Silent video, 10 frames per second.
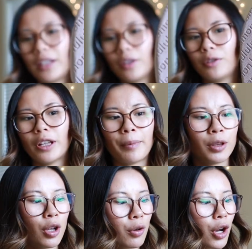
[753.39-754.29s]
the
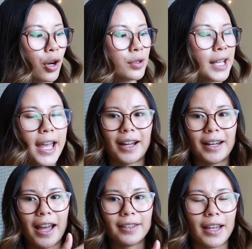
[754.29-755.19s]
Lululemon logos, kind
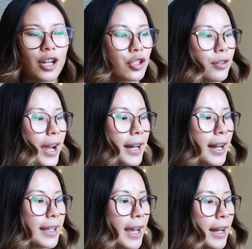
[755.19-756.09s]
of as that tread.
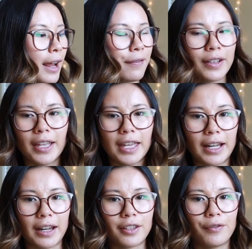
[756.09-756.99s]
Again, I feel like
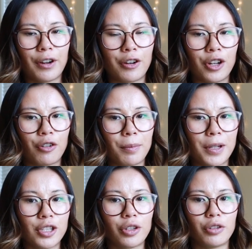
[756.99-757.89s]
it is very
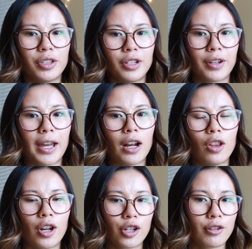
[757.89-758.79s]
grippy, so you still get a
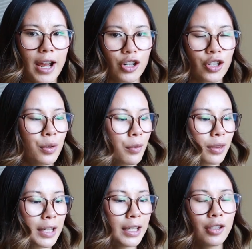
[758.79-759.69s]
lot of traction
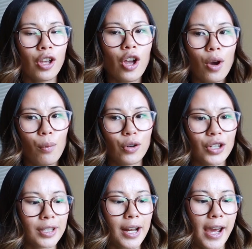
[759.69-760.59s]
with these, which
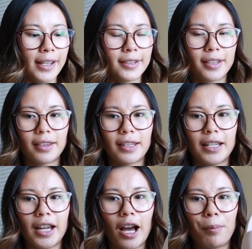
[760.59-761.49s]
is nice.
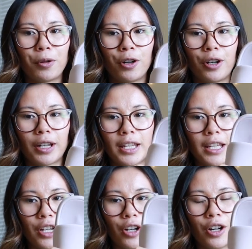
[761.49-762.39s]
The upper
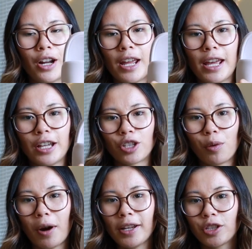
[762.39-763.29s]
here is
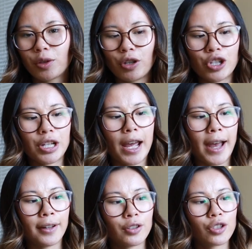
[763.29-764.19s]
quite squishy
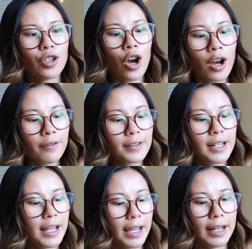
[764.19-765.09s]
and soft.
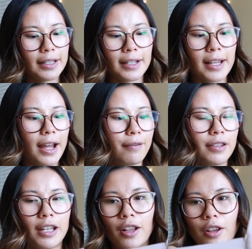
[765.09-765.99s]
It does have the